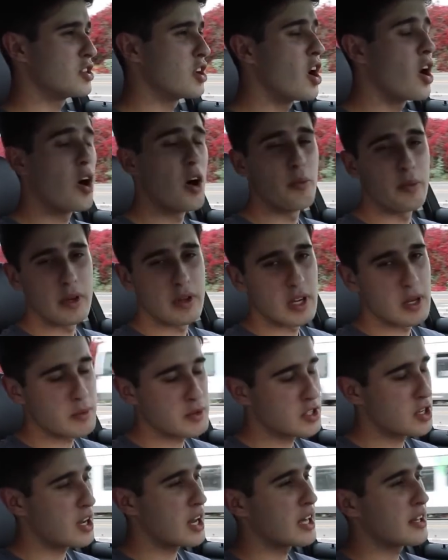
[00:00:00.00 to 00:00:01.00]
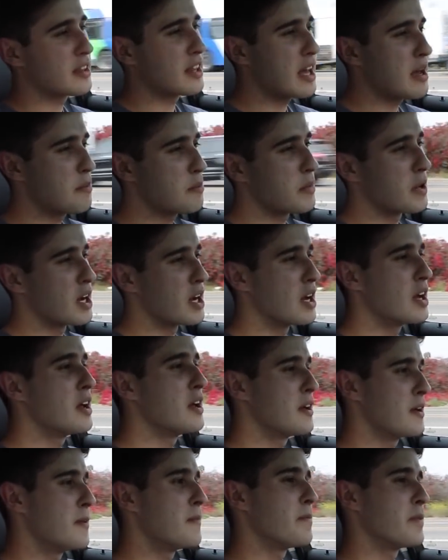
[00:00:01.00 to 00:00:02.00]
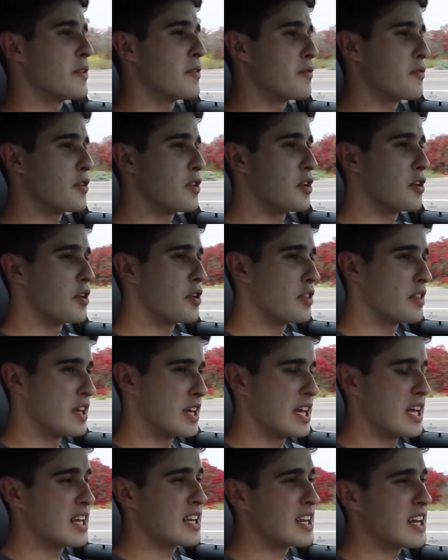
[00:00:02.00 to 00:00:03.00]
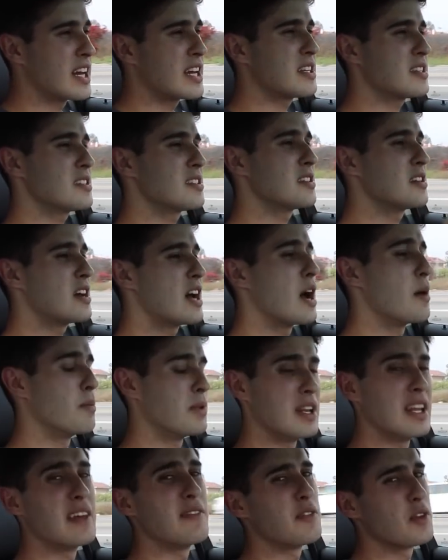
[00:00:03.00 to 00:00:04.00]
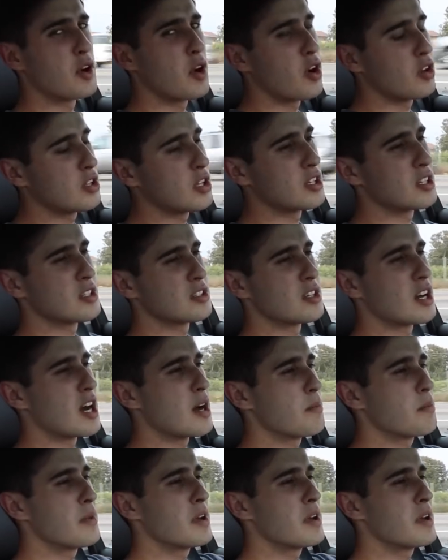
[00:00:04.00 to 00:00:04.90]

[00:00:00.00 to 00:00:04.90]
Not all BMWs are like that, but for the inlines, I believe they're all on the top.